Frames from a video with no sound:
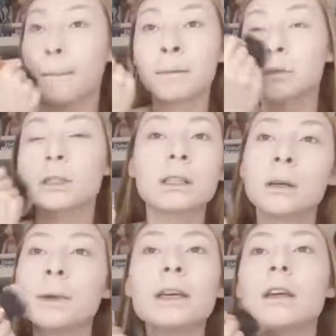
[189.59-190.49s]
I'm just gonna
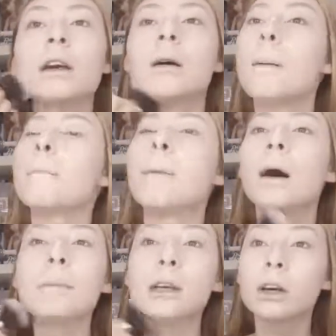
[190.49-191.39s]
be
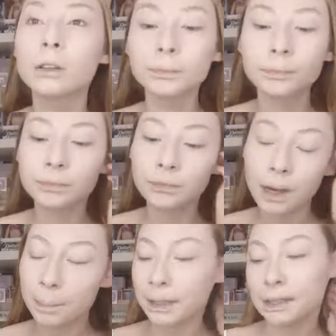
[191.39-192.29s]
popping on
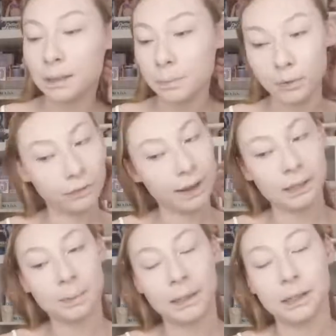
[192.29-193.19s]
a pretty simple face
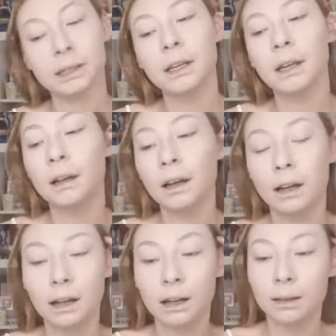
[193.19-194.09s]
because
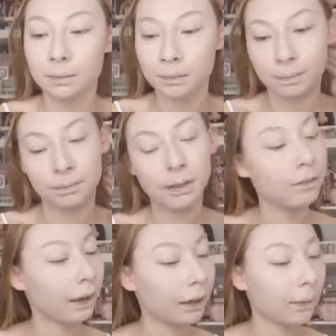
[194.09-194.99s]

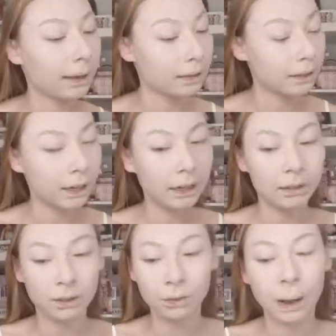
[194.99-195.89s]
if I go out tonight,
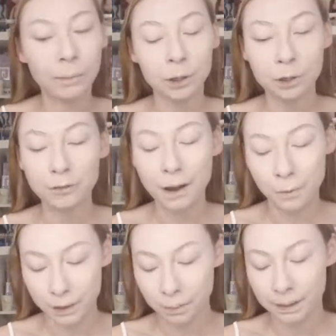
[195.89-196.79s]
I'm not sure if I
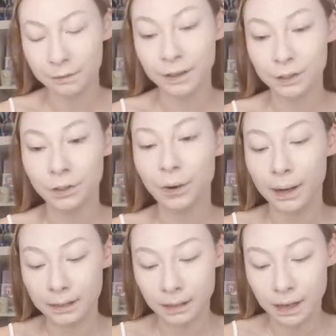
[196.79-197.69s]
will, but if I do go
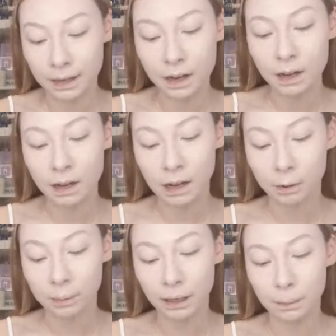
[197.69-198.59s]
out tonight, I'll
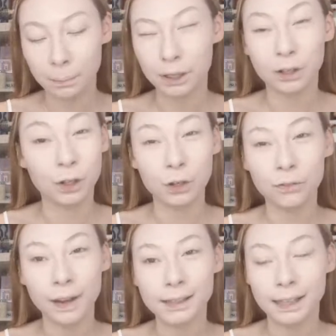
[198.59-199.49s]
be putting on a new
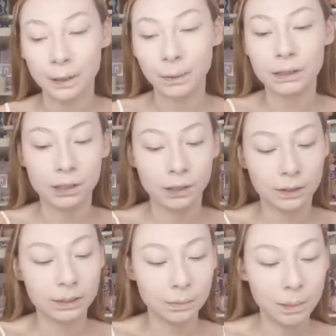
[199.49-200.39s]
face anyway. So
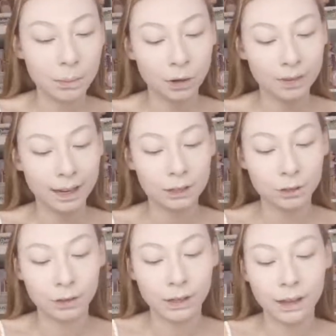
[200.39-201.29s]
this is gonna be more of a
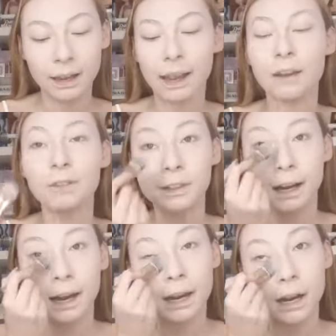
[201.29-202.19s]
natural,
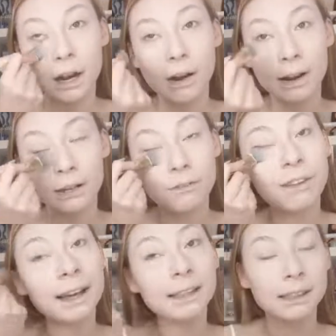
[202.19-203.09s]
everyday kind of
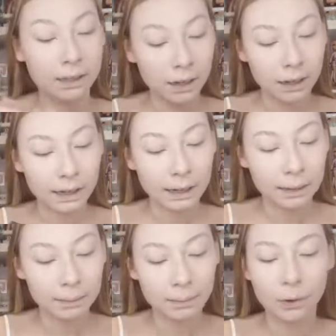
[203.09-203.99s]
face.
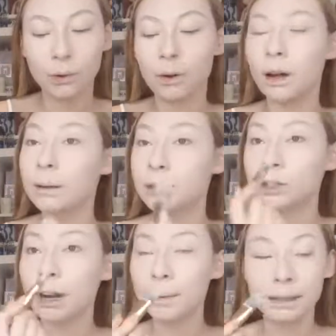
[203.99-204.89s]
I'm just
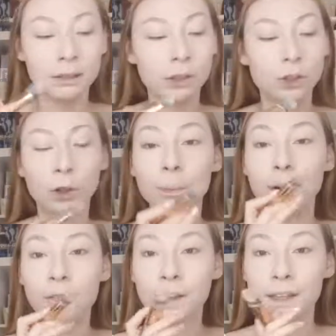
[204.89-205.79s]
grabbing a little scoop
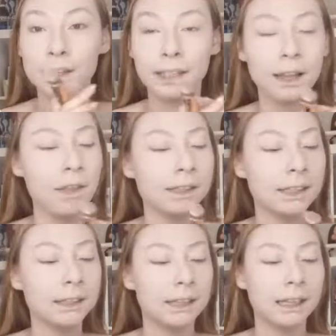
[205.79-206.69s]
of the concealer. There's a
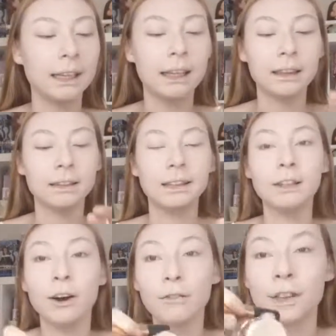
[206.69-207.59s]
concealer in the
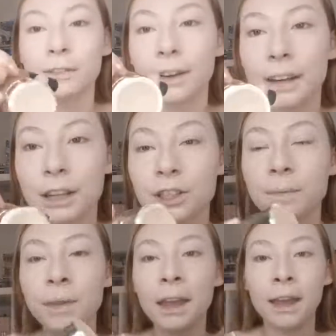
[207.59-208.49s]
lid of this foundation,
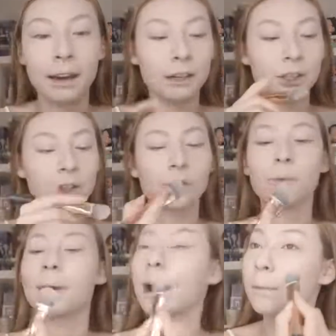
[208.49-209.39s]
and I just
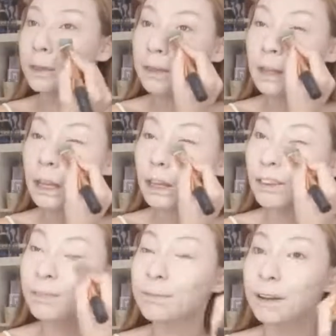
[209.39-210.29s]
scoop it out with the
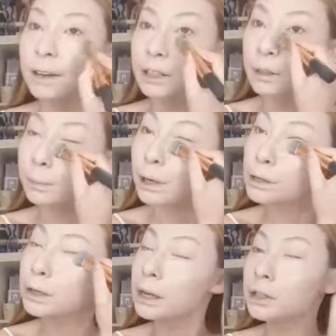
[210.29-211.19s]
foundation
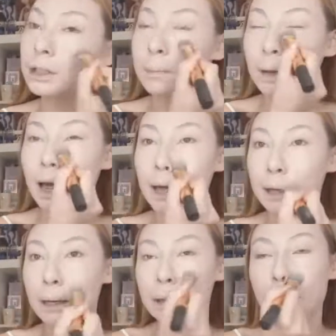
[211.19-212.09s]
brush and just apply
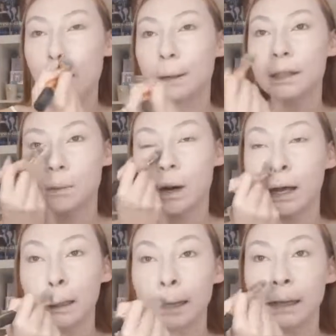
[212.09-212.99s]
it in the areas where
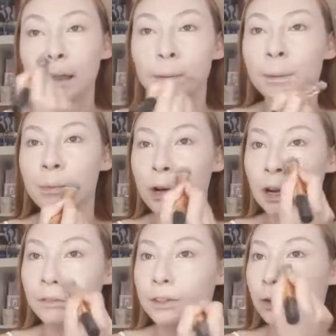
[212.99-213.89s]
I'd like a little bit more
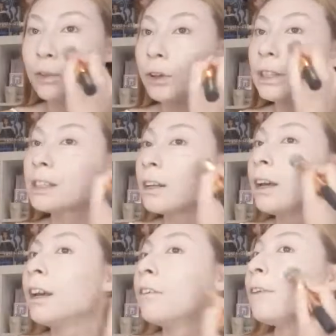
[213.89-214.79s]
coverage. Although this
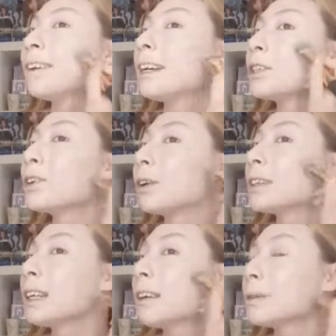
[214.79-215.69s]
foundation
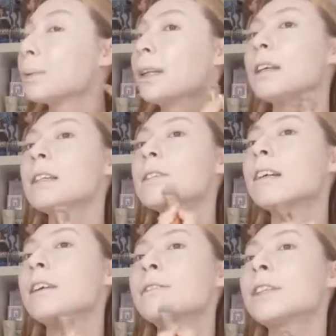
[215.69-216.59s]
honestly gives pretty decent
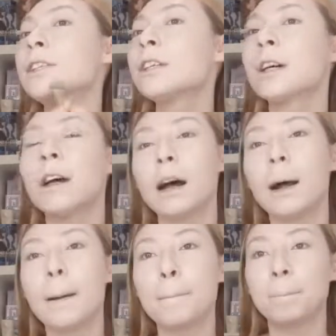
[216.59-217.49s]
coverage,
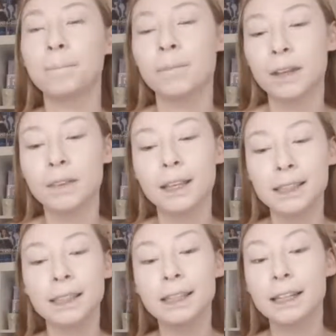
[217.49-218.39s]
the
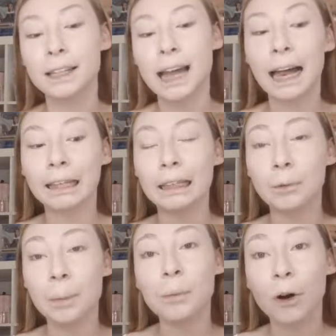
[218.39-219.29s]
concealer does add a little
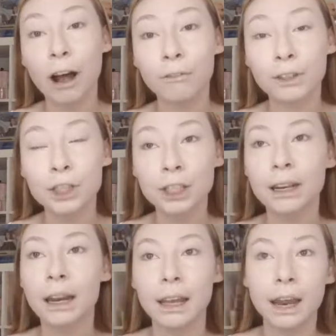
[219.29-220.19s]
bit more coverage in
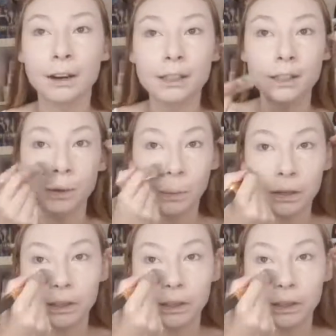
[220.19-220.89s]
any areas that you want it.